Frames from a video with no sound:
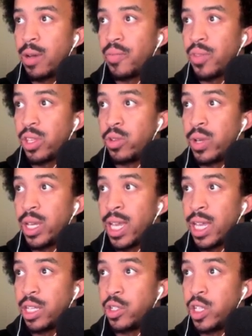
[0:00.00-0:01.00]
You get a
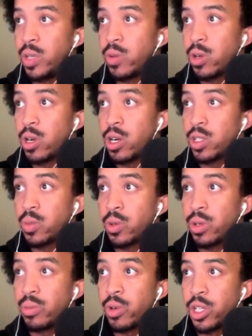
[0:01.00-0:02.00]
cheaper cost per
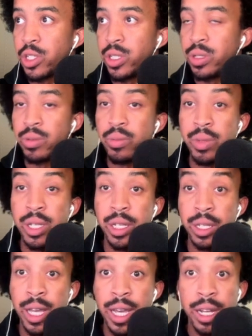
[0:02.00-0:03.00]
impression, meaning
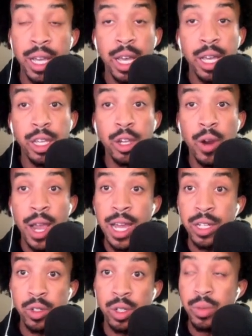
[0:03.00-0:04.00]
that your ad is
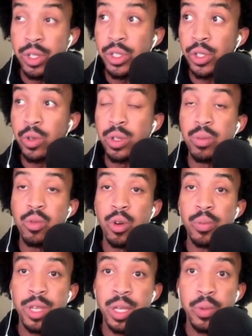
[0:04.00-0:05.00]
going to be shown to more
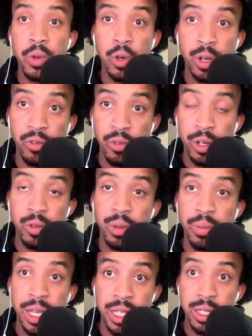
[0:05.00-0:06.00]
people on a frequent
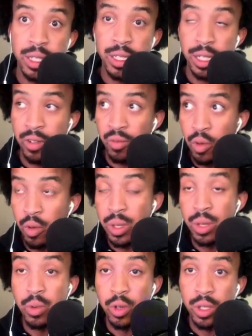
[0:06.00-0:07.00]
basis. And if more people
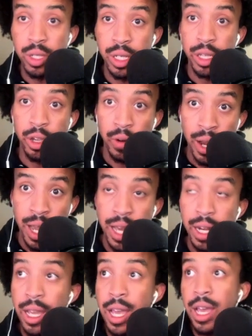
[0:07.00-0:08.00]
are seeing your ad,
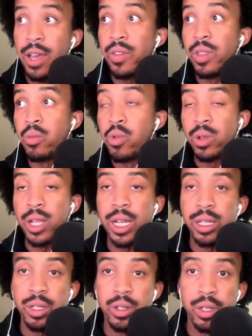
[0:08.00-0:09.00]
the more
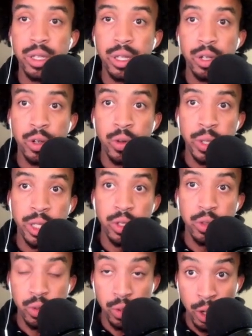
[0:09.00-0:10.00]
likelihood that they're going
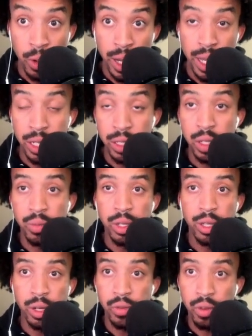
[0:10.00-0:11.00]
to go ahead and submit their
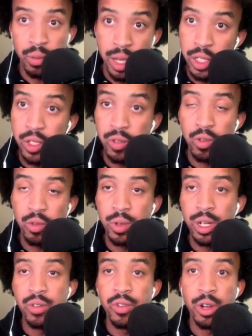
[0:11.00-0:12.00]
information for
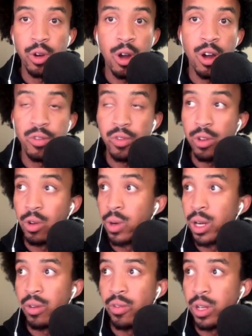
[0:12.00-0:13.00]
whatever your offer or
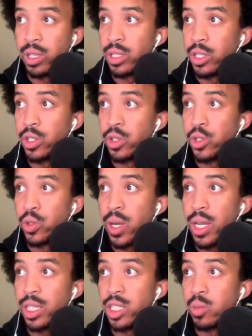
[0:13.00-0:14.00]
whatever it is that you're trying
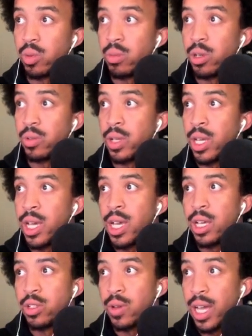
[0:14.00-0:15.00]
to promote.
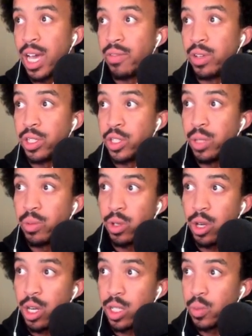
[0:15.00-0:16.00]
So I have a cheaper
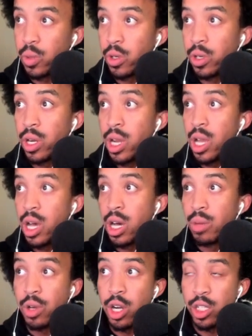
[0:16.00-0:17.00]
cost per
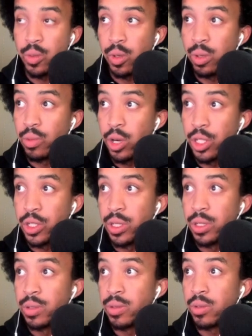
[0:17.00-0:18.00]
impression,
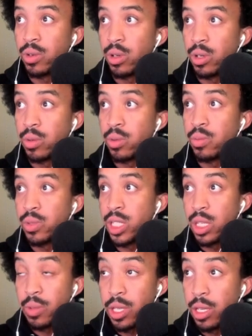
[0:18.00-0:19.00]
or
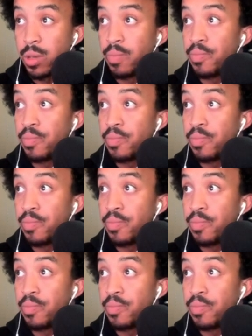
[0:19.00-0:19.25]
CPM.